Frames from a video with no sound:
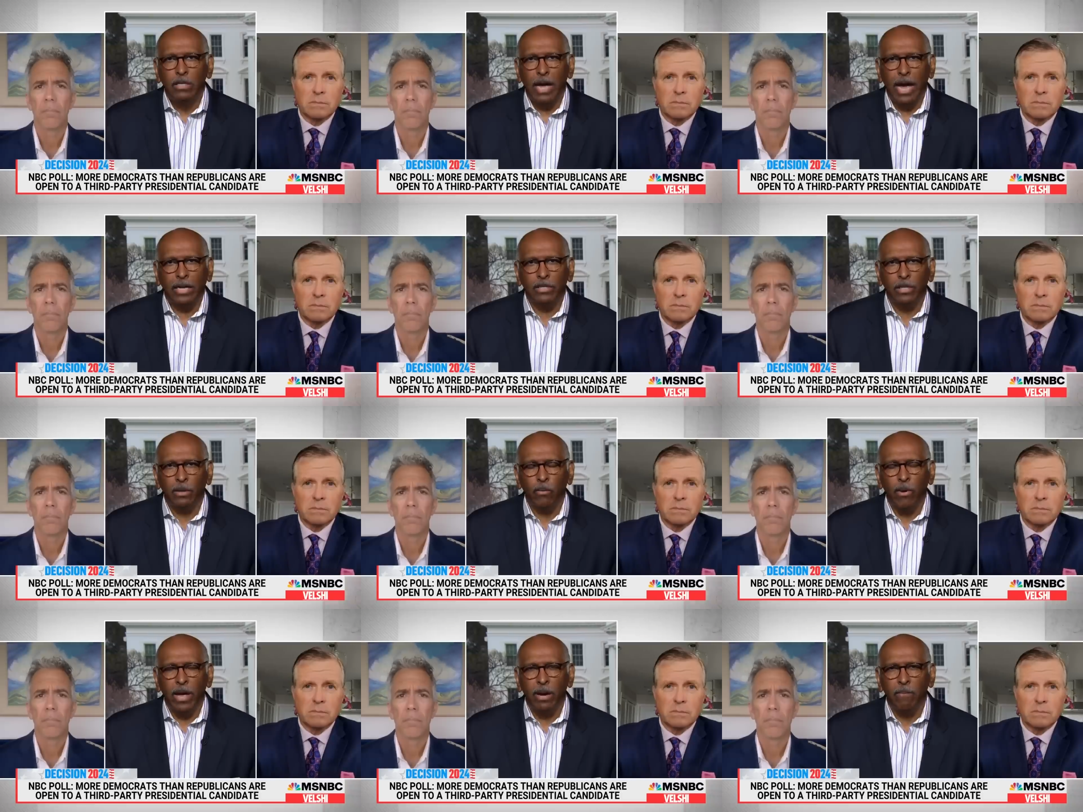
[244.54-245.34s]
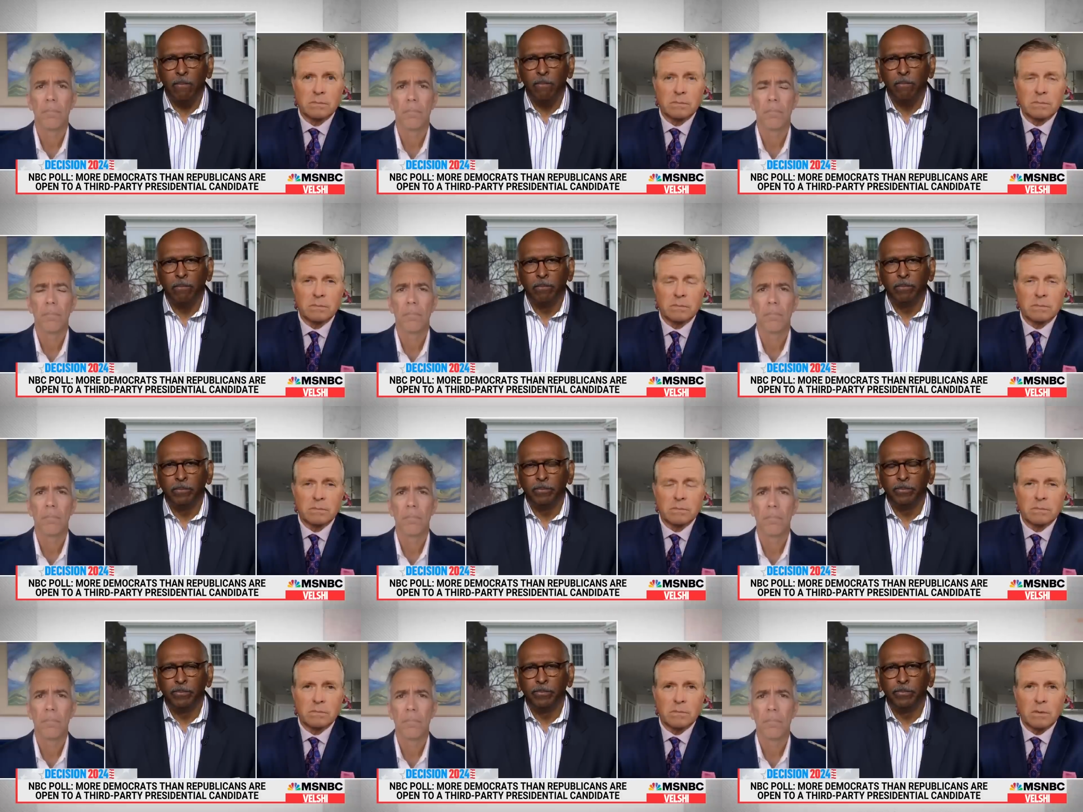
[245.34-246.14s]
Speaker 1: to actually win?
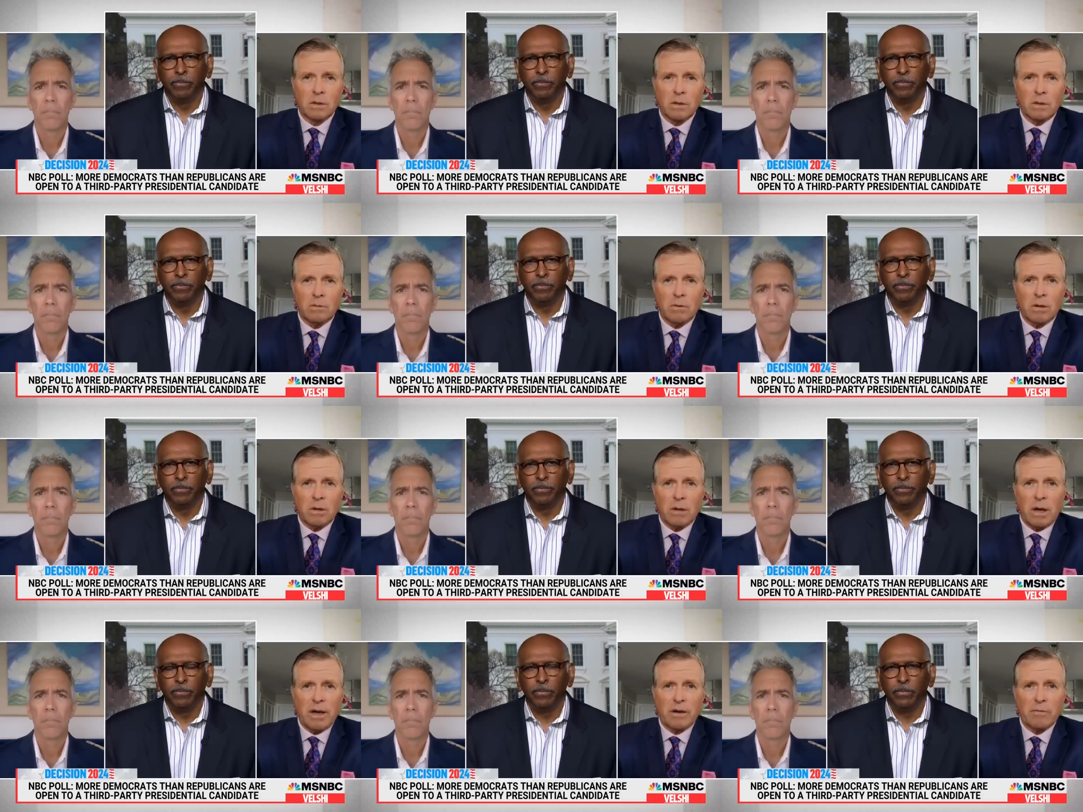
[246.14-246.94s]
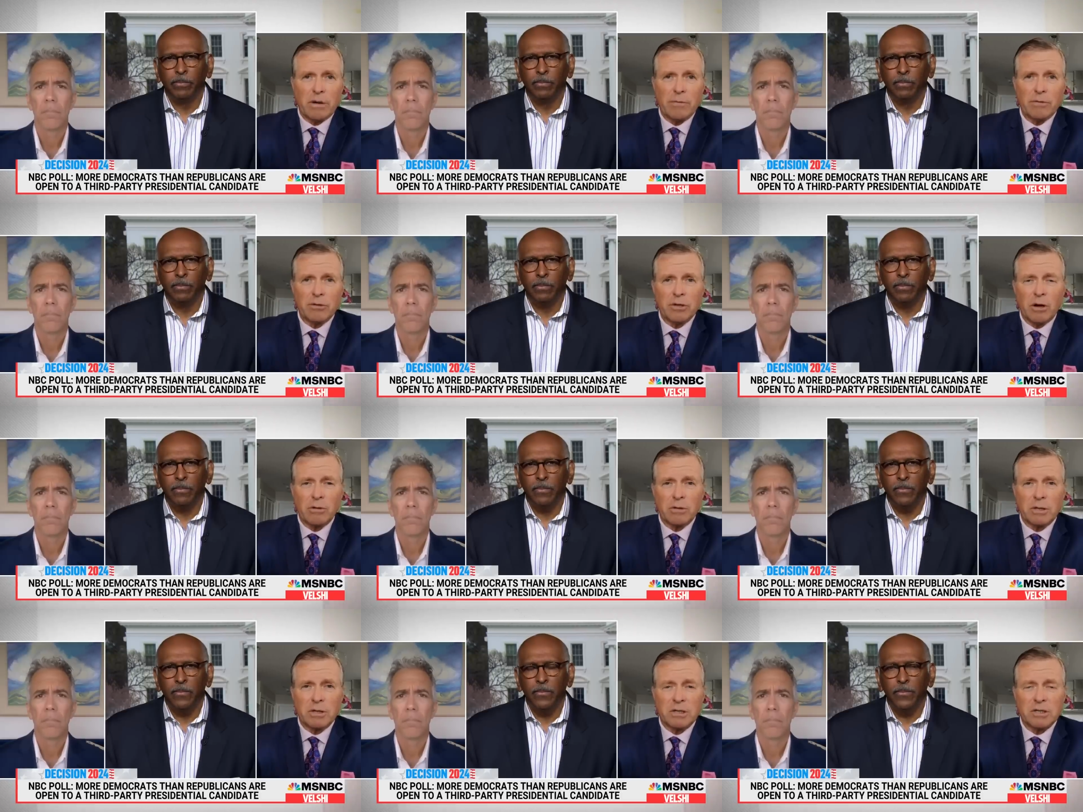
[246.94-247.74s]
Speaker 2: Well, I agree with Joe
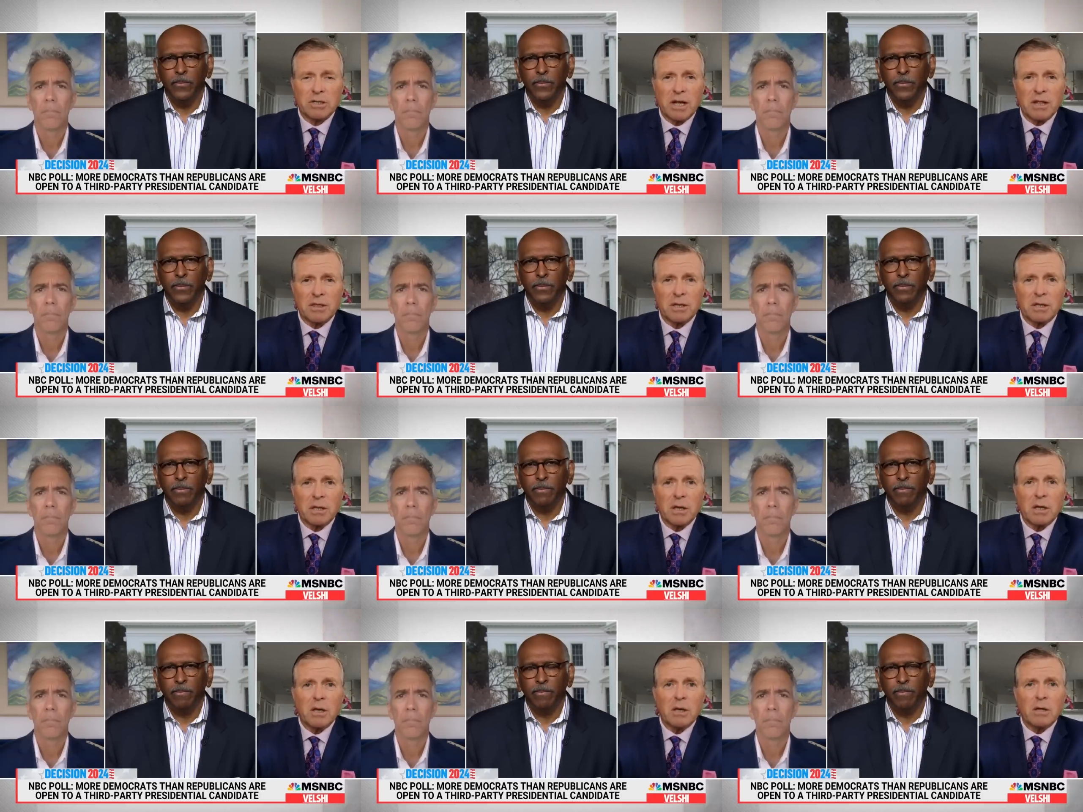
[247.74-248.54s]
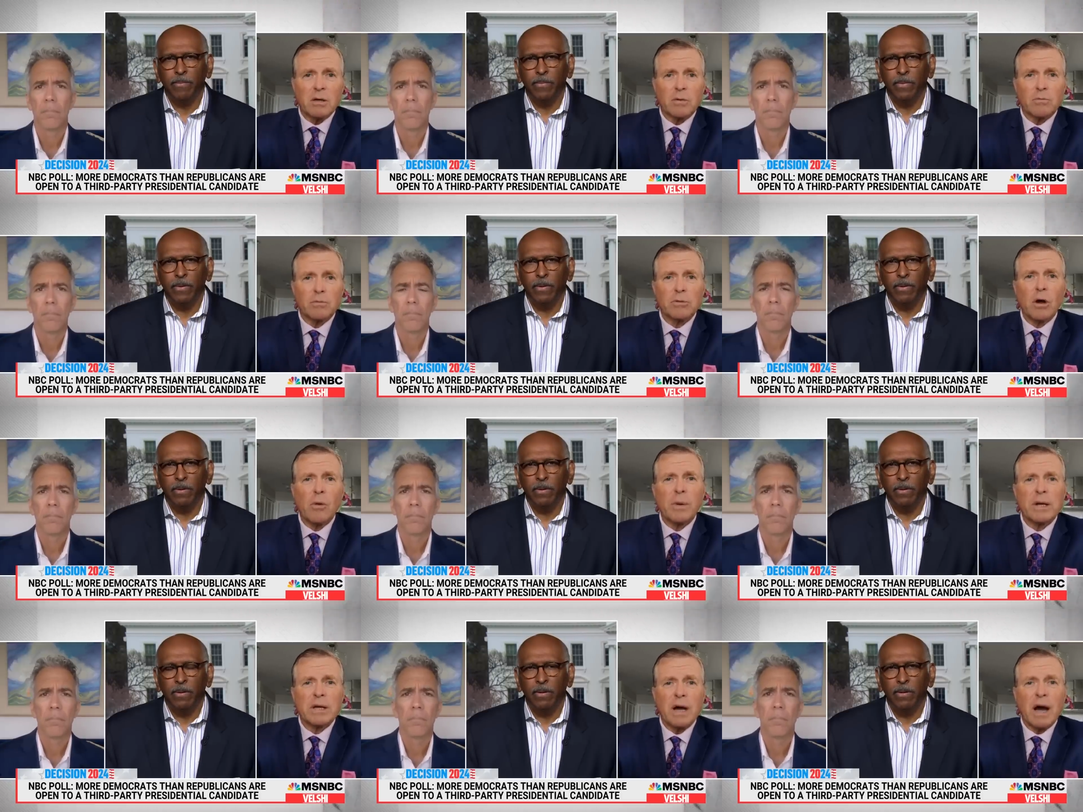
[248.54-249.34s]
to the extent that, look,
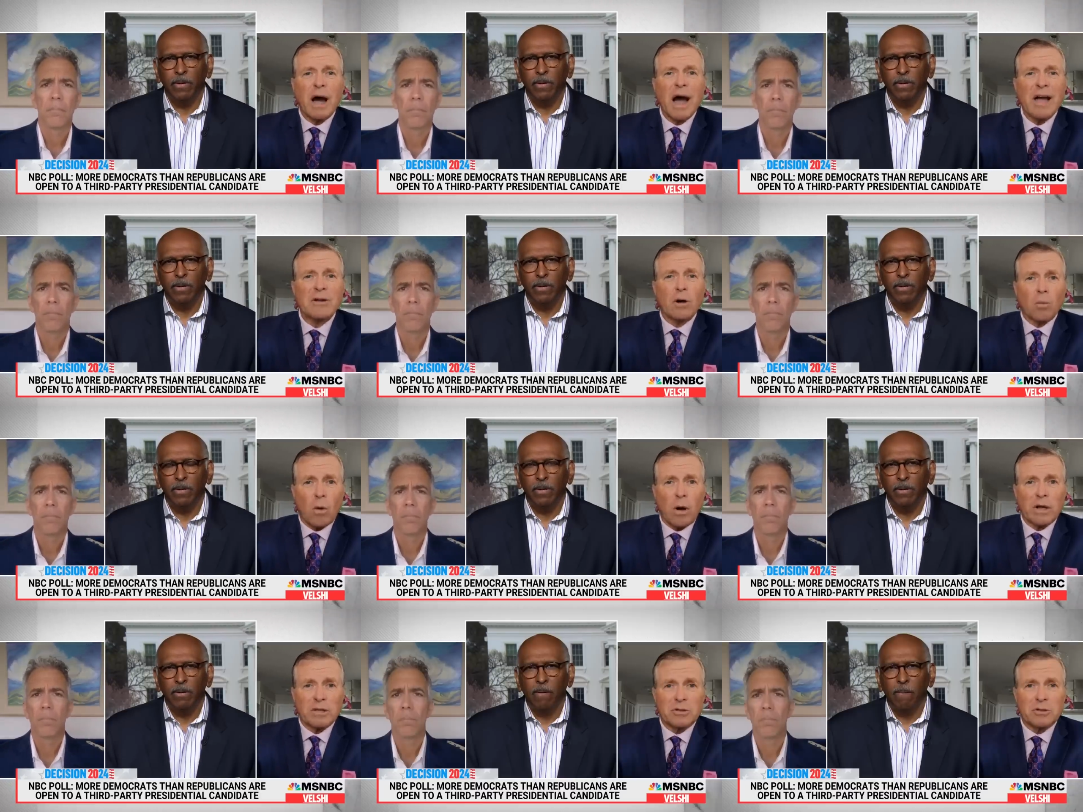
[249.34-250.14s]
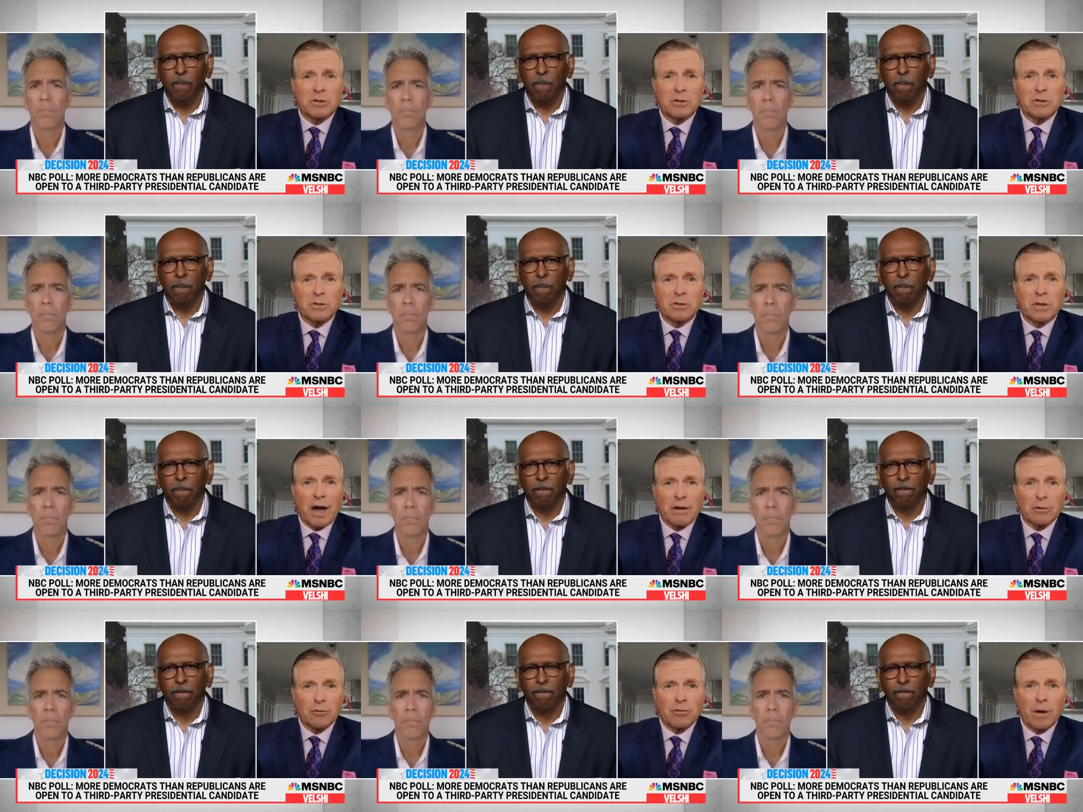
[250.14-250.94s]
nobody, I don't want
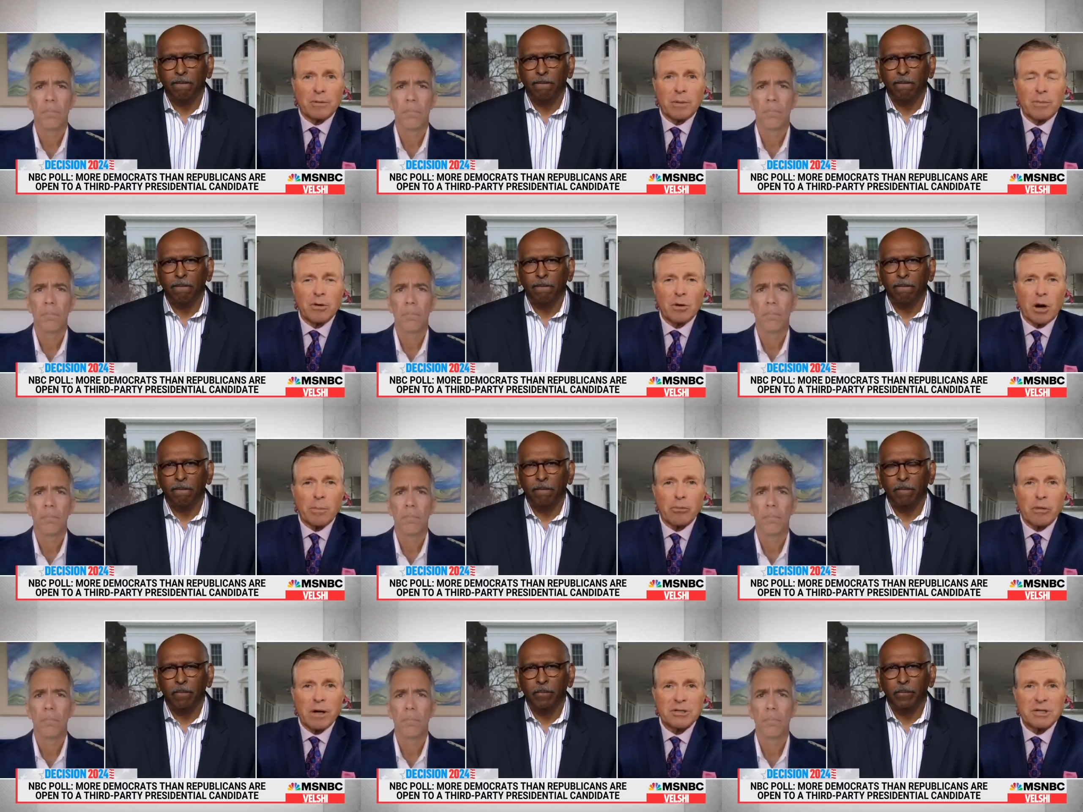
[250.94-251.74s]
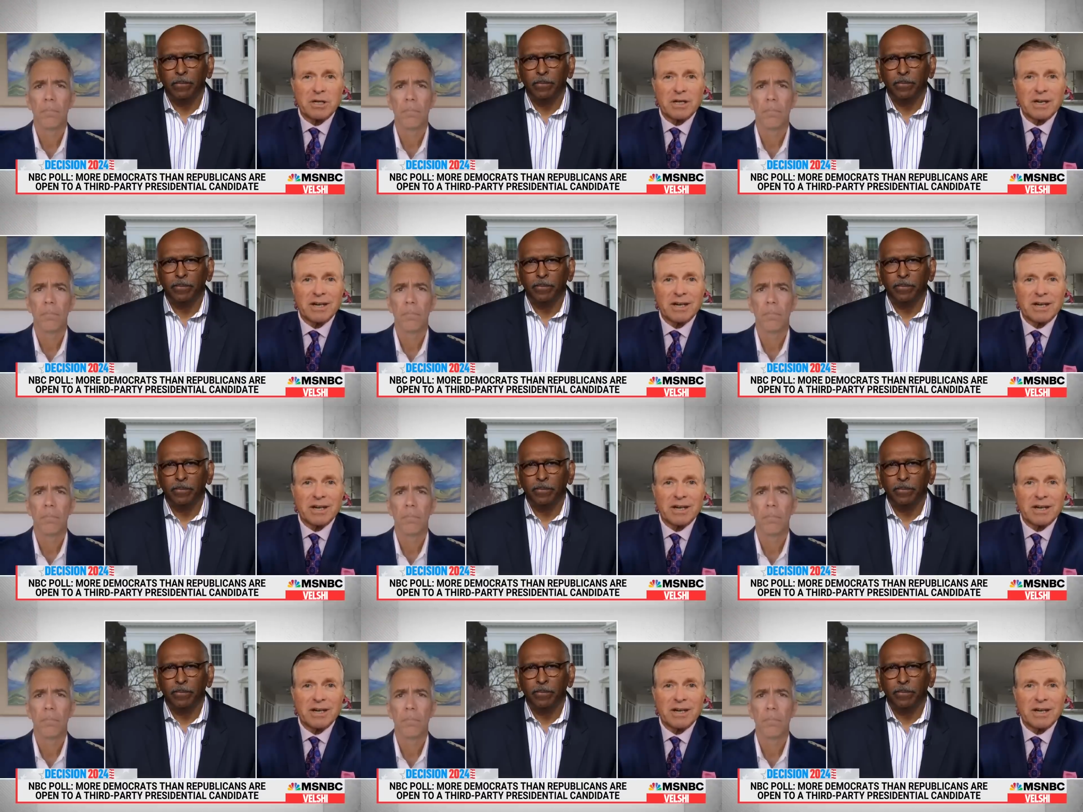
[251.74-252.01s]
Donald Trump to be our president